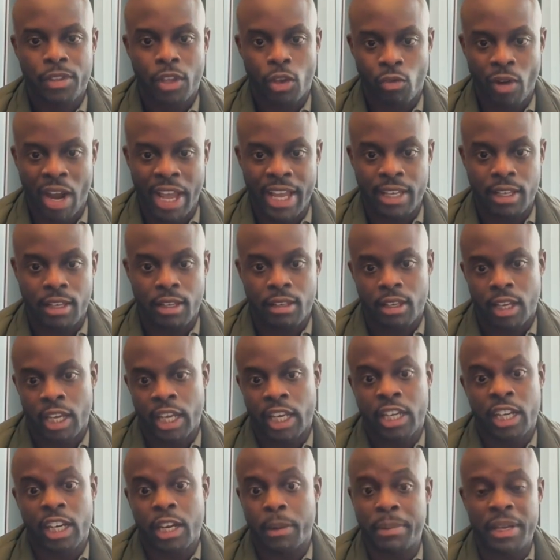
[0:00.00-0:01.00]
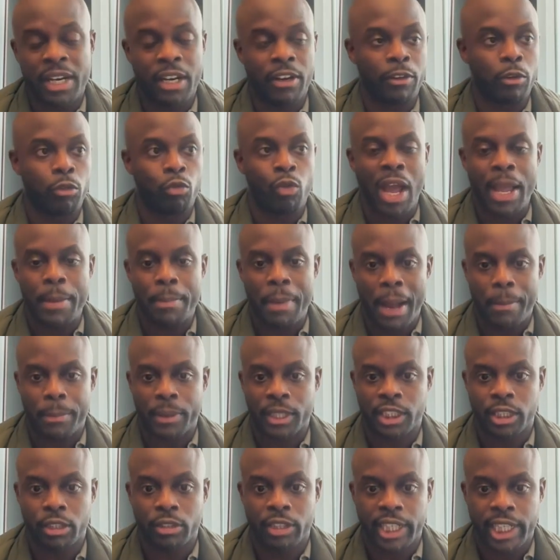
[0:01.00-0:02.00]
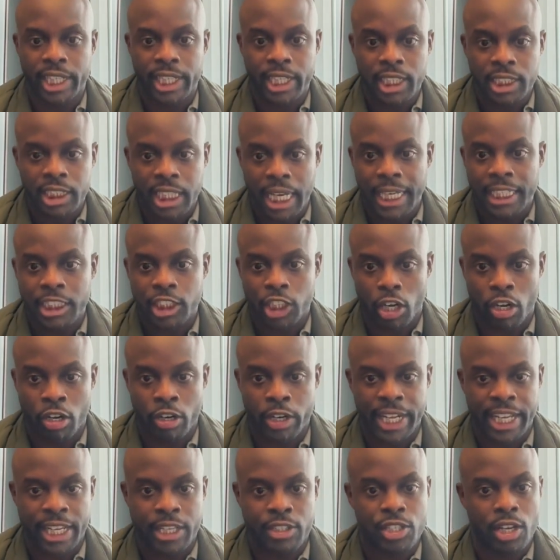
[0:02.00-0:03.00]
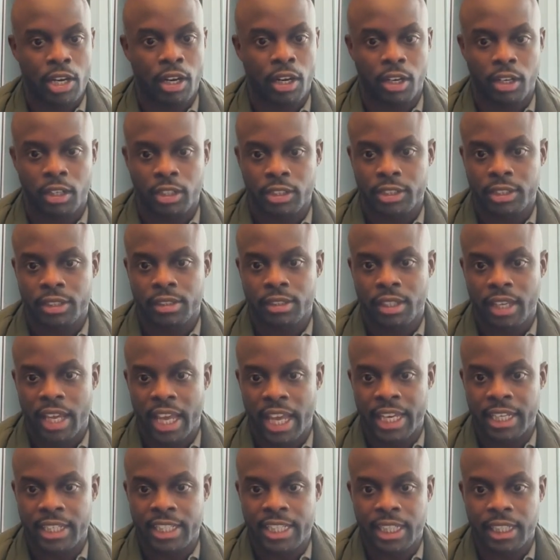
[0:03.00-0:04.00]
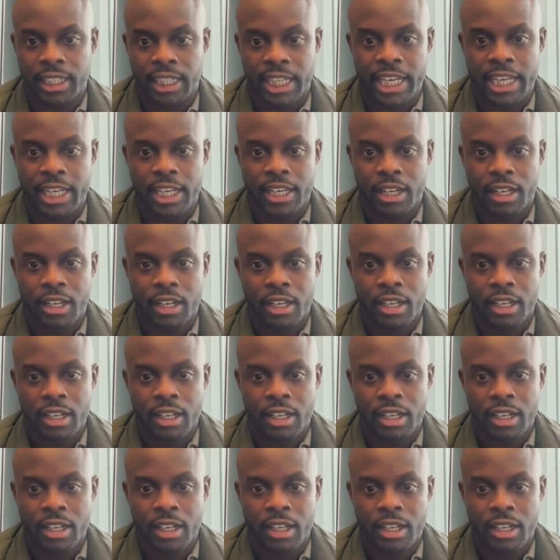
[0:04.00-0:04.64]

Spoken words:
Right? It could have been a ripe opportunity to change earnings calls and to link